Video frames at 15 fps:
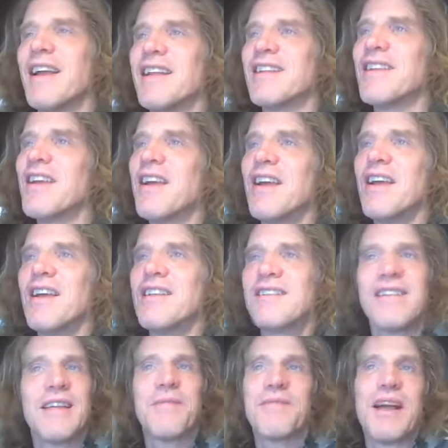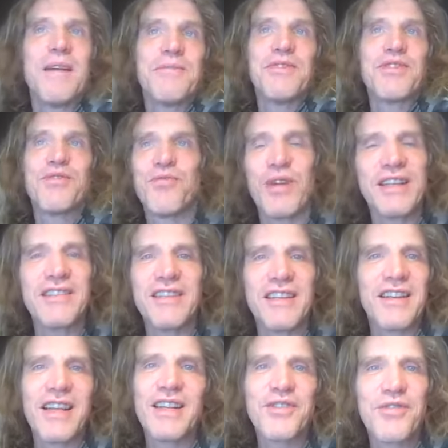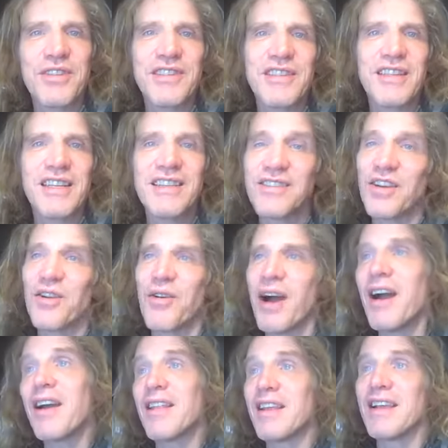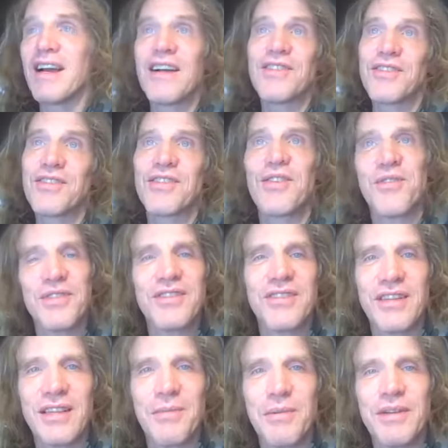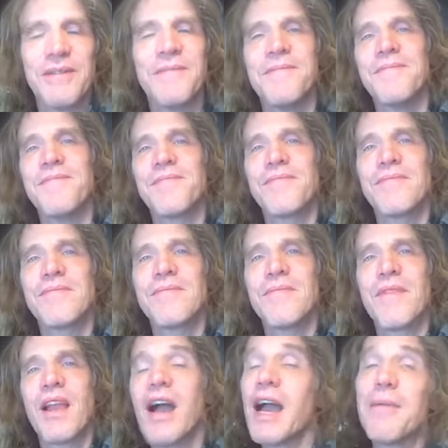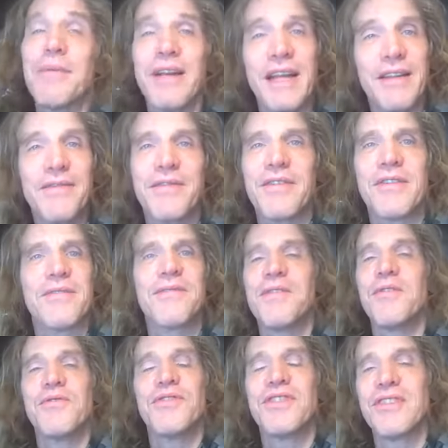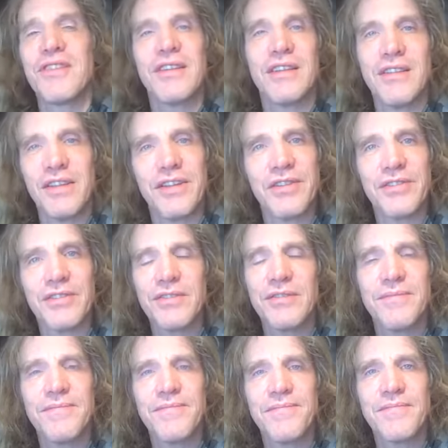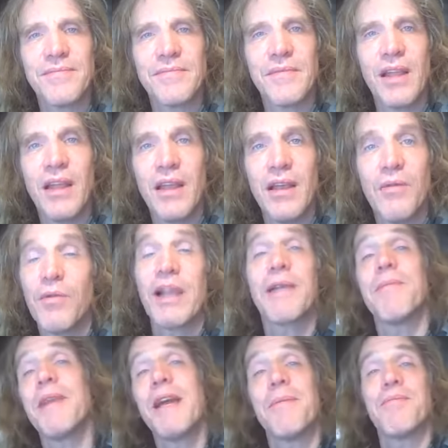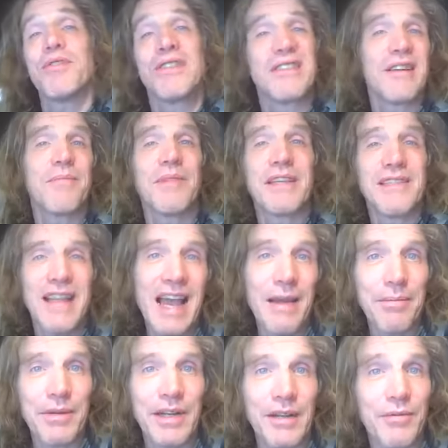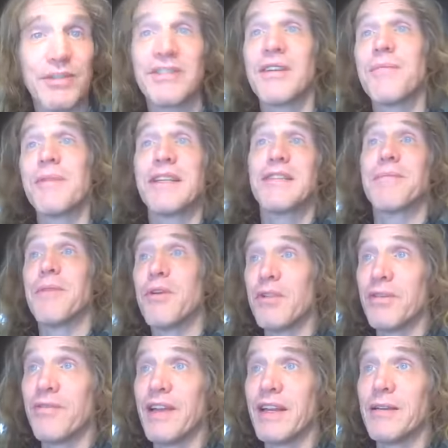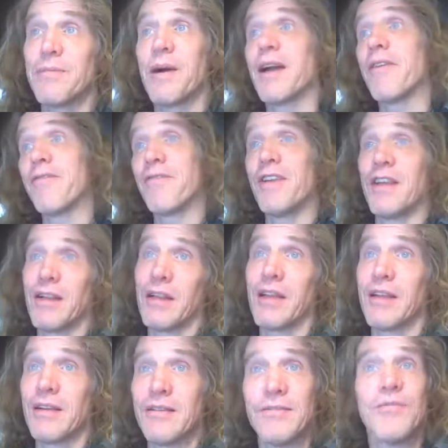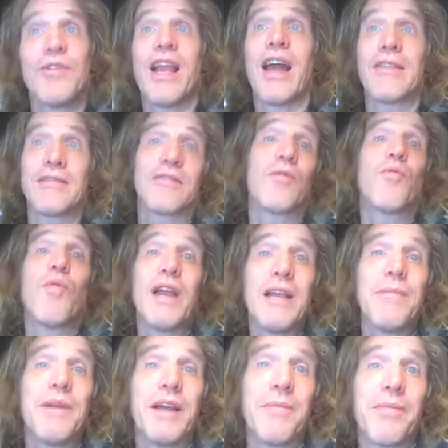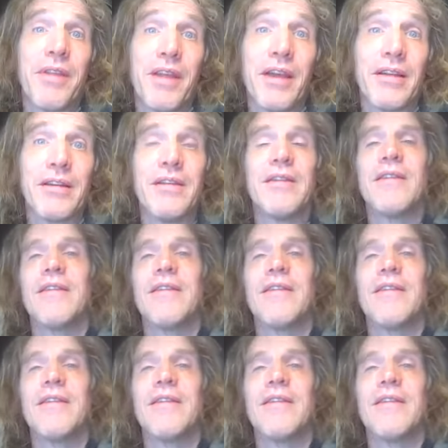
and seems I'm just wasting electricity, so I think I'll just go to sleep. Hibernate for a few zillion years. Wake me up when something's happening, when something's motivated by a feeling. Yes, wake me up then.